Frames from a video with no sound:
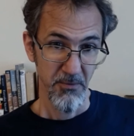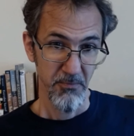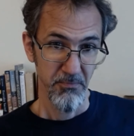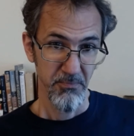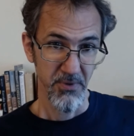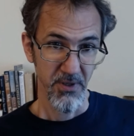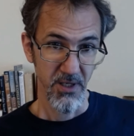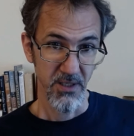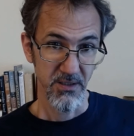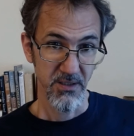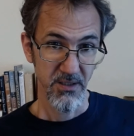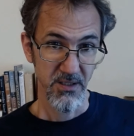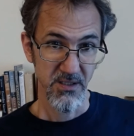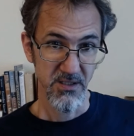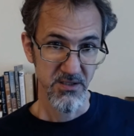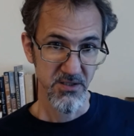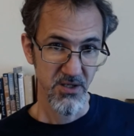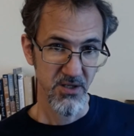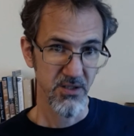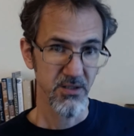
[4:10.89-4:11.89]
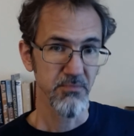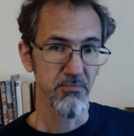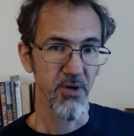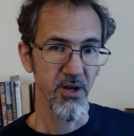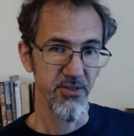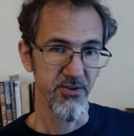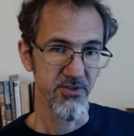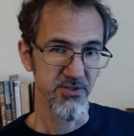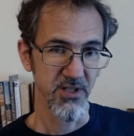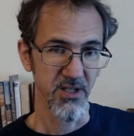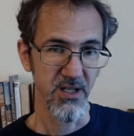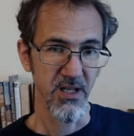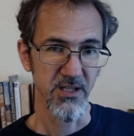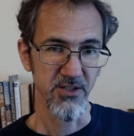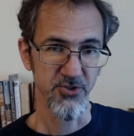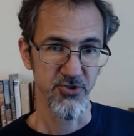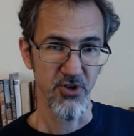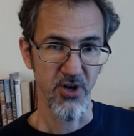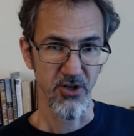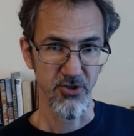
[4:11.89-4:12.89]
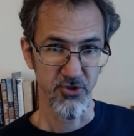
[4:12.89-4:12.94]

but consider Mothers Against Drunk